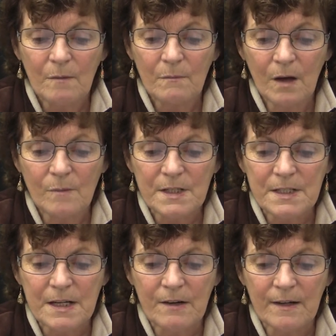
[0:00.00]

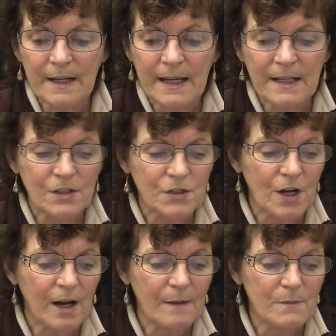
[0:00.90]
momentarily in a
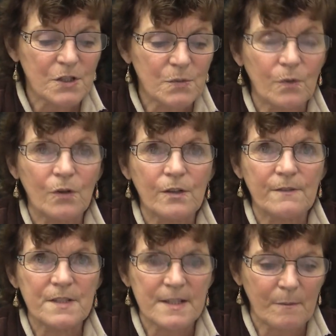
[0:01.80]
timeless world
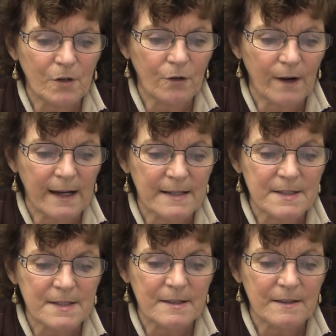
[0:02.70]
of summer
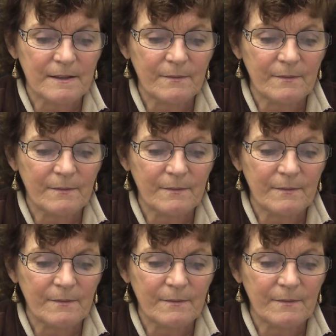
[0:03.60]
grass.